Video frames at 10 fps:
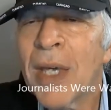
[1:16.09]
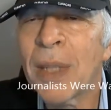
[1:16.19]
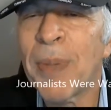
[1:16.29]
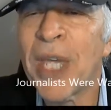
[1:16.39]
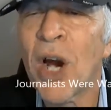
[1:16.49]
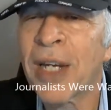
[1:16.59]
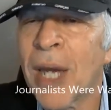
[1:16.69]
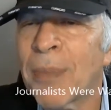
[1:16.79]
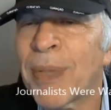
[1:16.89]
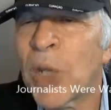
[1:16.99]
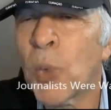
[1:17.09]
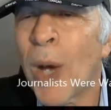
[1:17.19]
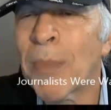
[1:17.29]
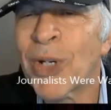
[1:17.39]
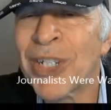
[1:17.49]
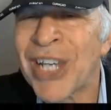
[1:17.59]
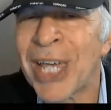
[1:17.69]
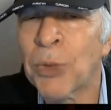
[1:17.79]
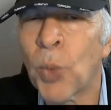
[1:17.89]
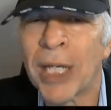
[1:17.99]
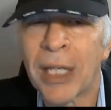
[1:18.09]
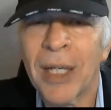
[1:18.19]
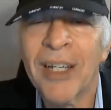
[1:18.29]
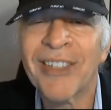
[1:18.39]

The PR company, Weber Shandwick,